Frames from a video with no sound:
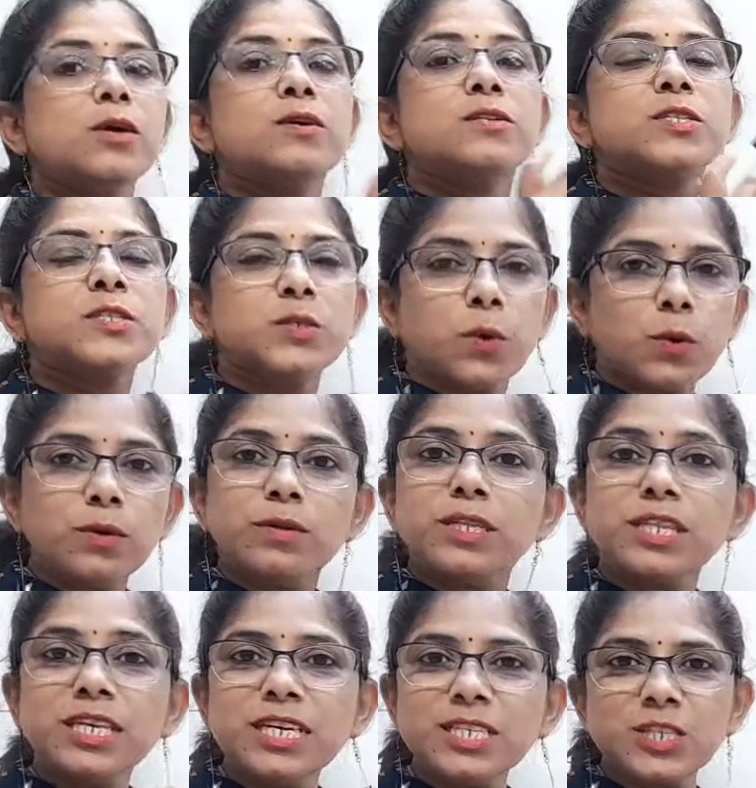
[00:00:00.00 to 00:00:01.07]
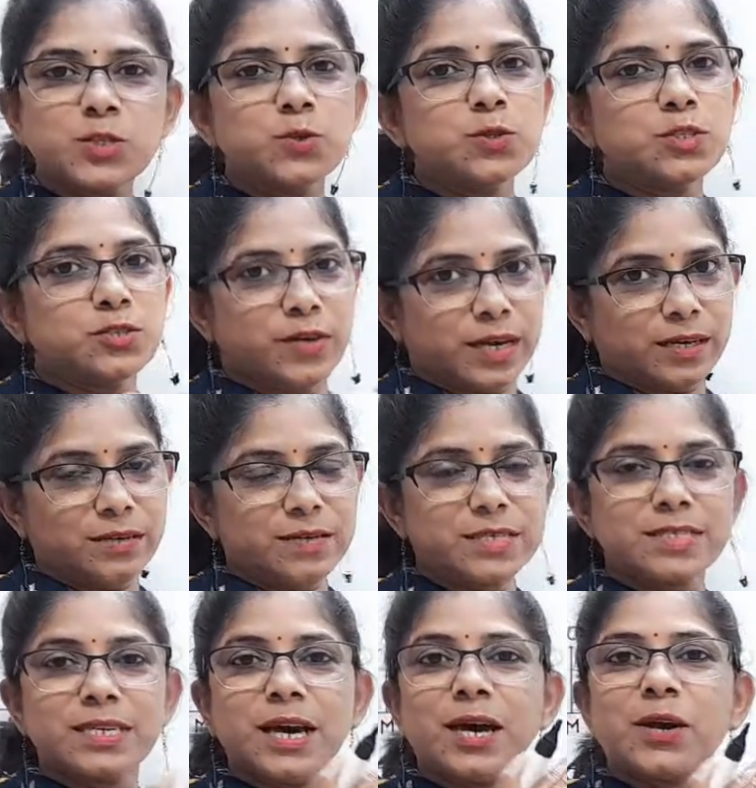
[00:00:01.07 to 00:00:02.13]
So these two
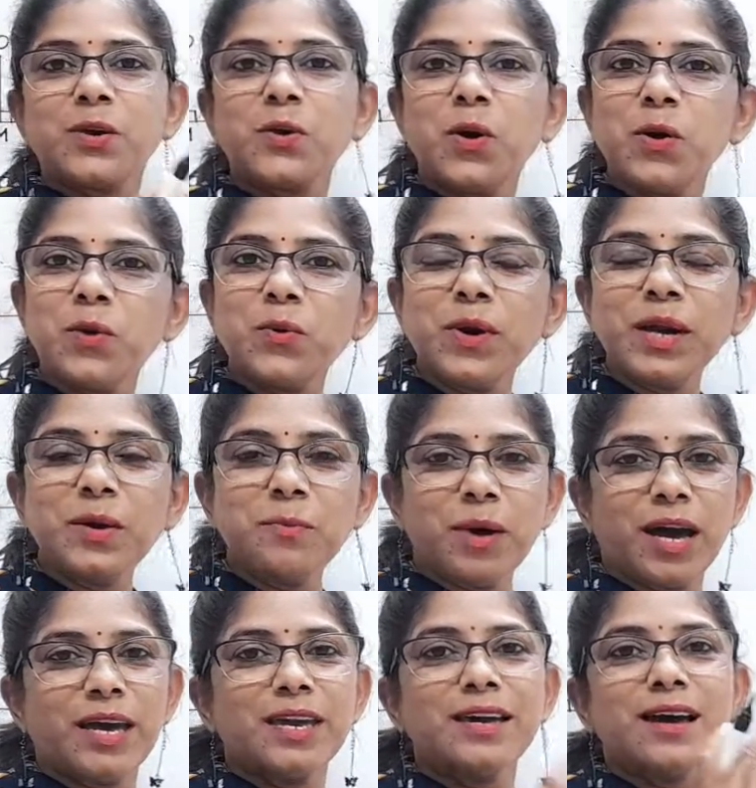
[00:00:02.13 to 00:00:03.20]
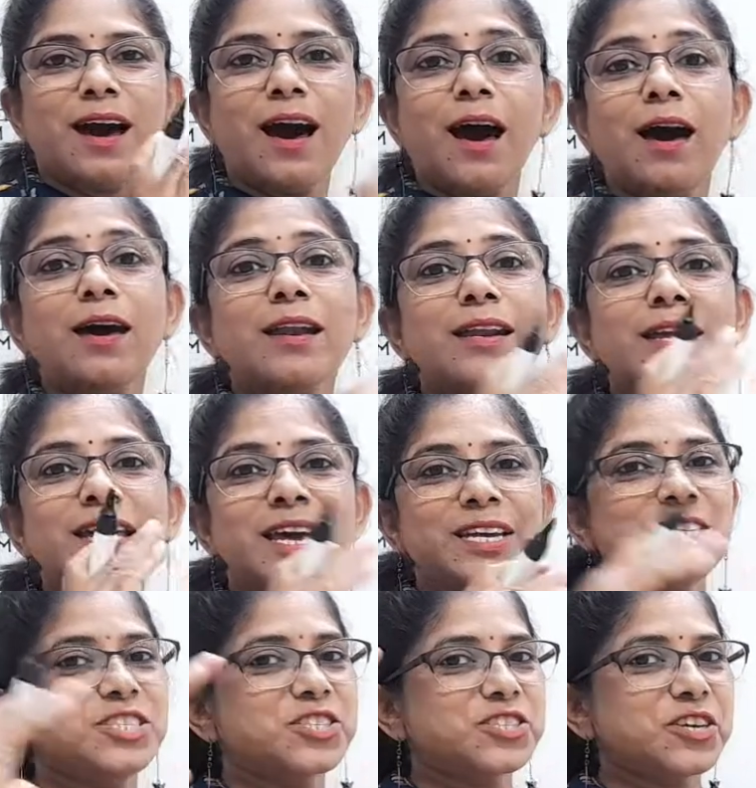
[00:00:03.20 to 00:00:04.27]
triangles are congruent by
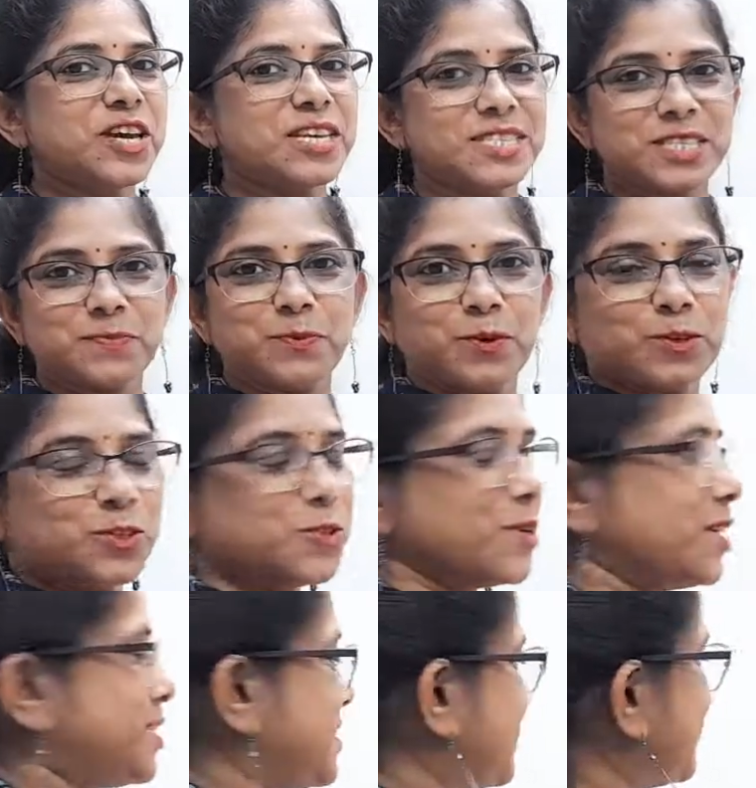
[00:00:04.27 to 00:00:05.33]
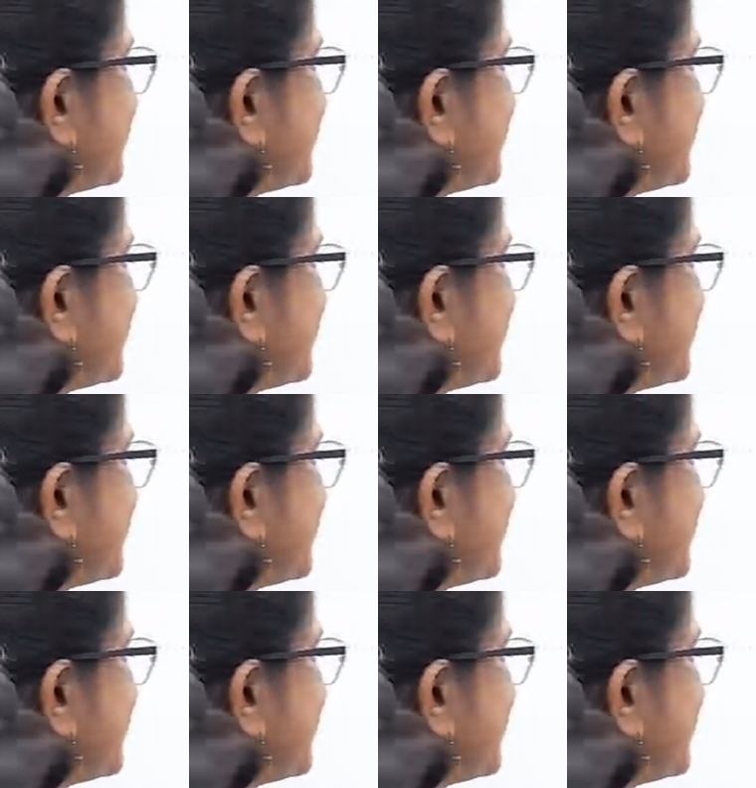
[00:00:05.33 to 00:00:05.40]
RHS postulate.